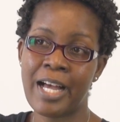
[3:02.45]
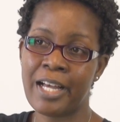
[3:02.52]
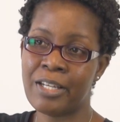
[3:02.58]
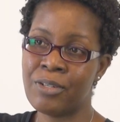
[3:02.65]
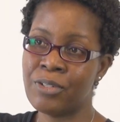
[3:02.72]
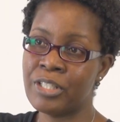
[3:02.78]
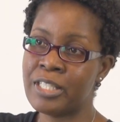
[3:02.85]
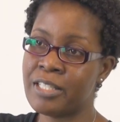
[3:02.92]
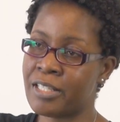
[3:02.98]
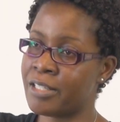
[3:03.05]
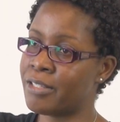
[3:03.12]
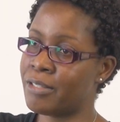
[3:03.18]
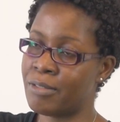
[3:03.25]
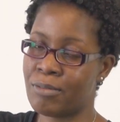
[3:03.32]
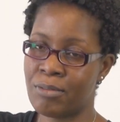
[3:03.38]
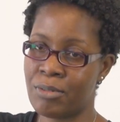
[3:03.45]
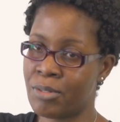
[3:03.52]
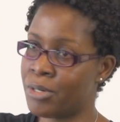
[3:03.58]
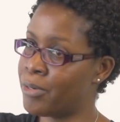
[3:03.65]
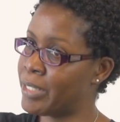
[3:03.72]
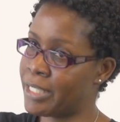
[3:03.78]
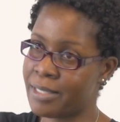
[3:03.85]
and not just
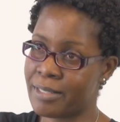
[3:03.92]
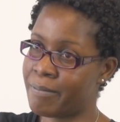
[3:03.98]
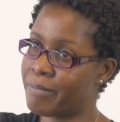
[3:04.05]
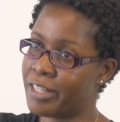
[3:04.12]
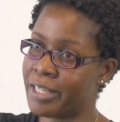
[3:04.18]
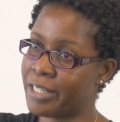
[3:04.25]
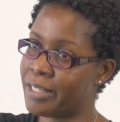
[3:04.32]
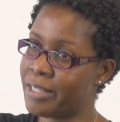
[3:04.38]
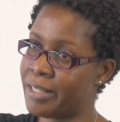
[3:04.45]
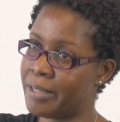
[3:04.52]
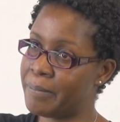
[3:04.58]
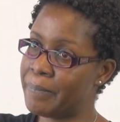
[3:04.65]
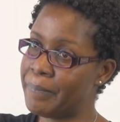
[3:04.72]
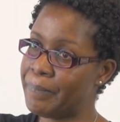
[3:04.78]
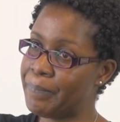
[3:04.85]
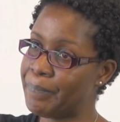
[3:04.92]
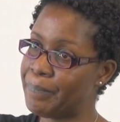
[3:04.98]
throwing something at them.